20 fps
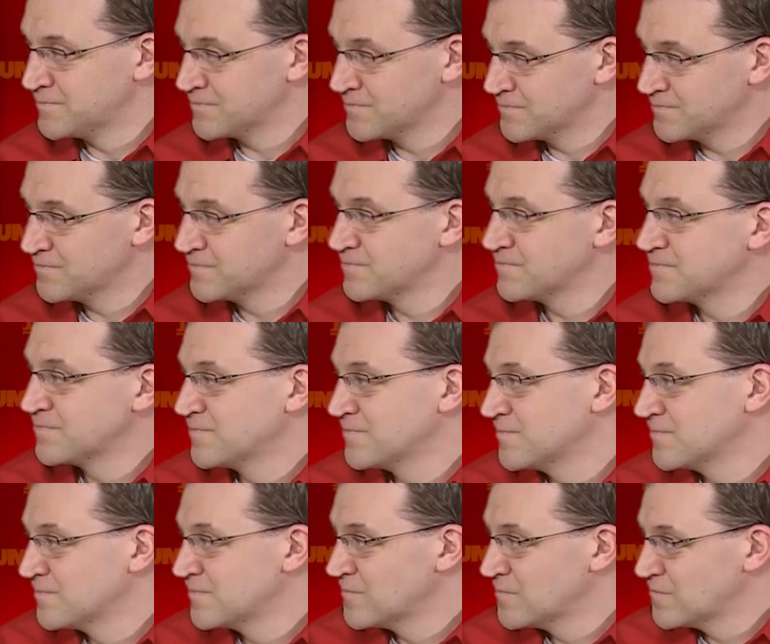
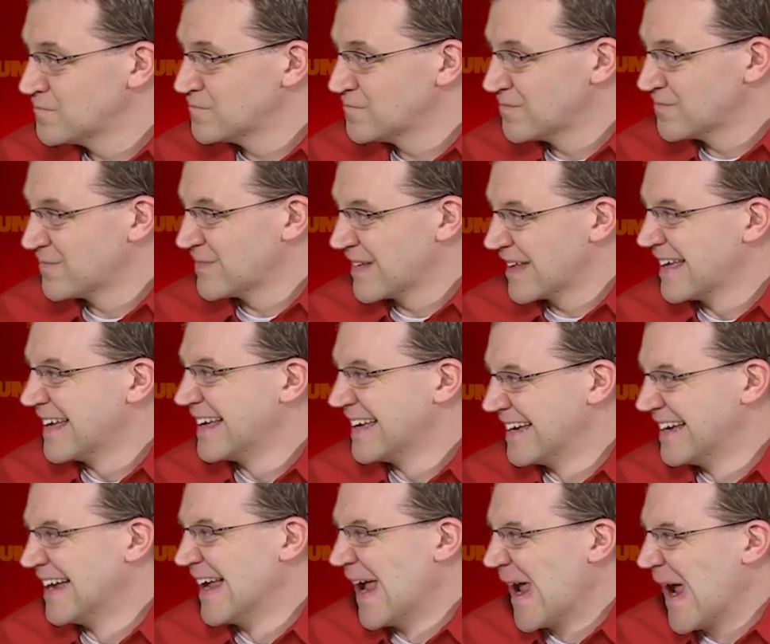
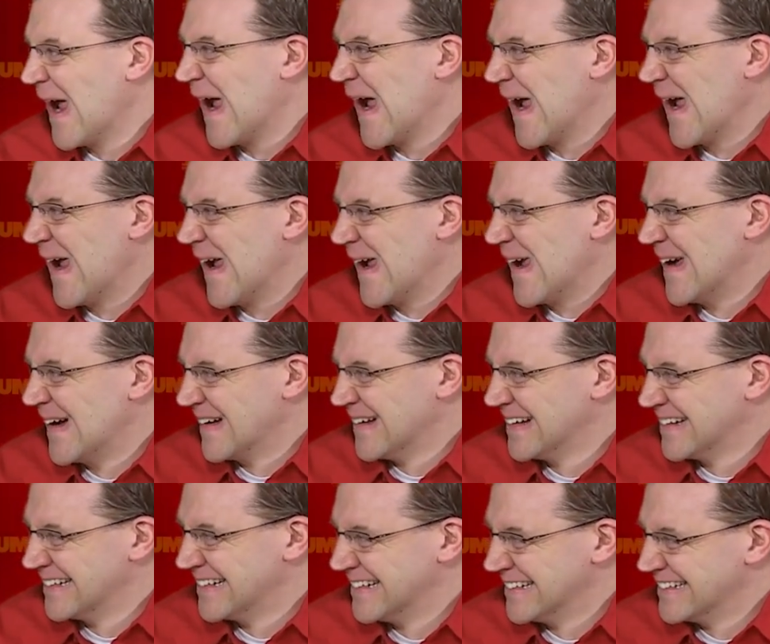
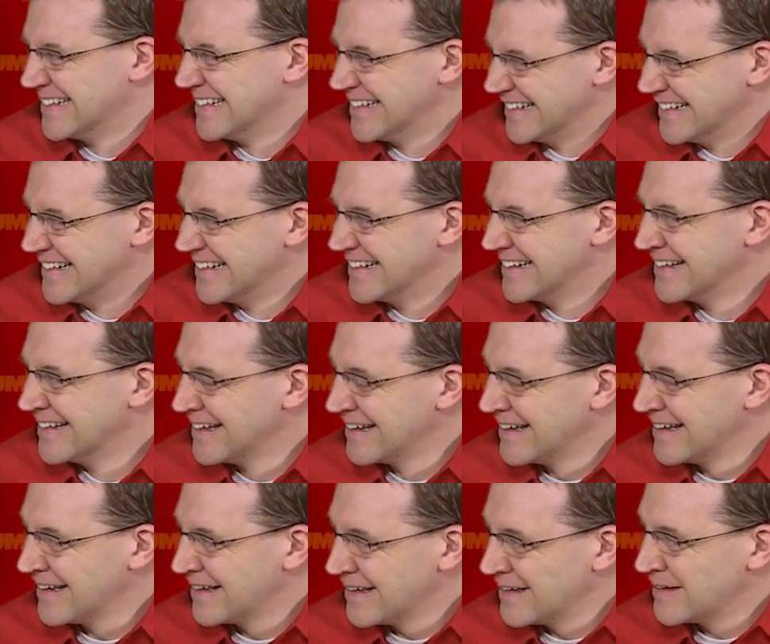
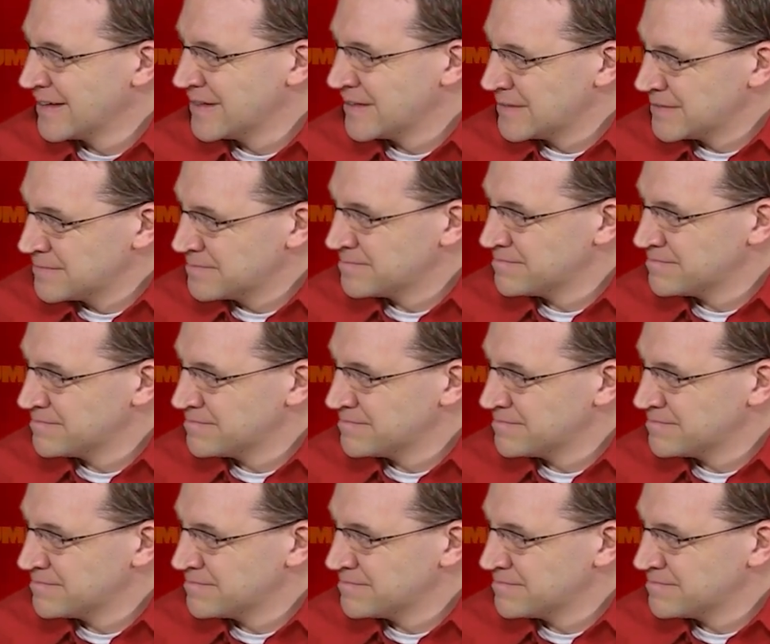The person shown says nothing.